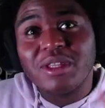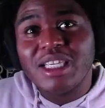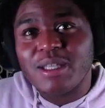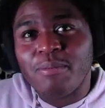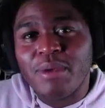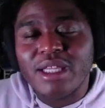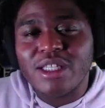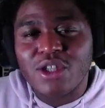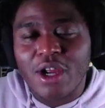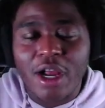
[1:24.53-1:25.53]

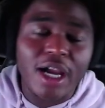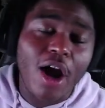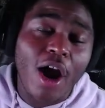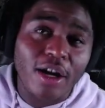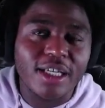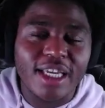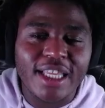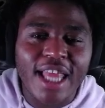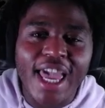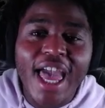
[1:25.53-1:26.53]
abilities are looking
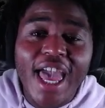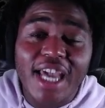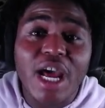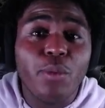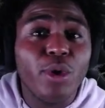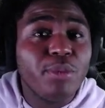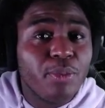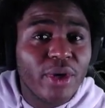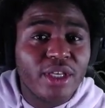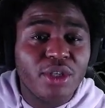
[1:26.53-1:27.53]
like, and I will be
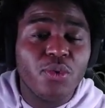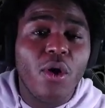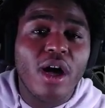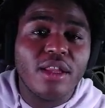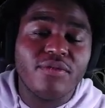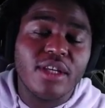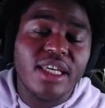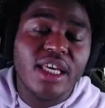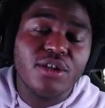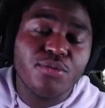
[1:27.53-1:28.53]
bringing you all of the
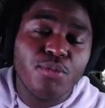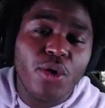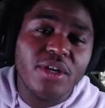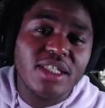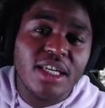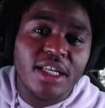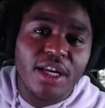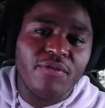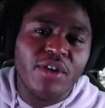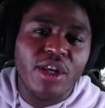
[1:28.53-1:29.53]
killer's Moris in a
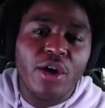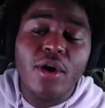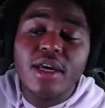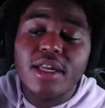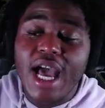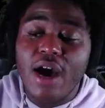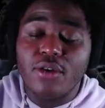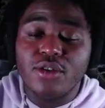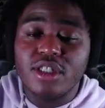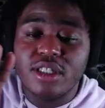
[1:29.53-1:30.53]
later video. Now,
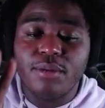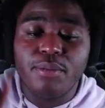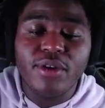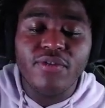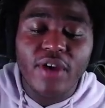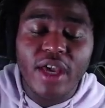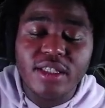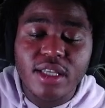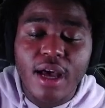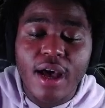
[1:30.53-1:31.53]
just to
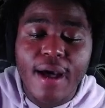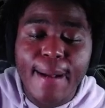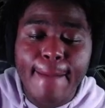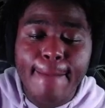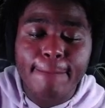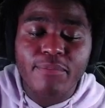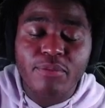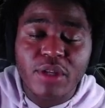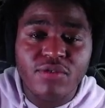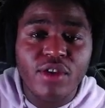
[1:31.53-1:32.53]
preface
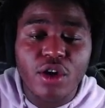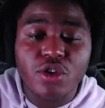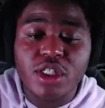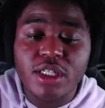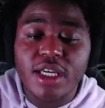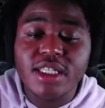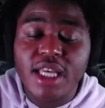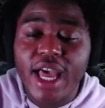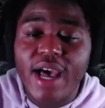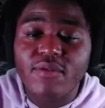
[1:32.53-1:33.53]
this video, she doesn't
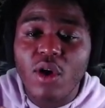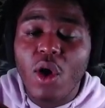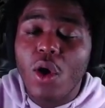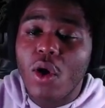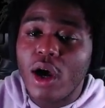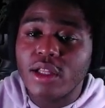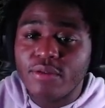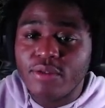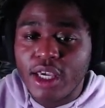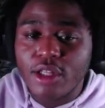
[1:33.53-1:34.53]
have all of
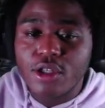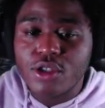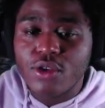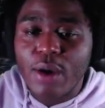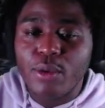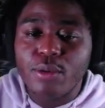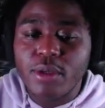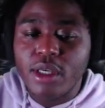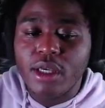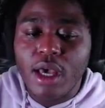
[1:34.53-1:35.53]
the killers, so I will
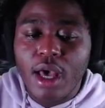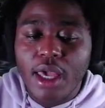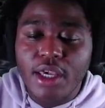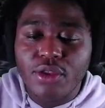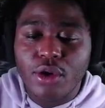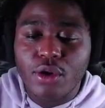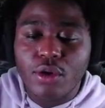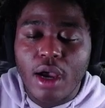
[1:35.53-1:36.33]
be either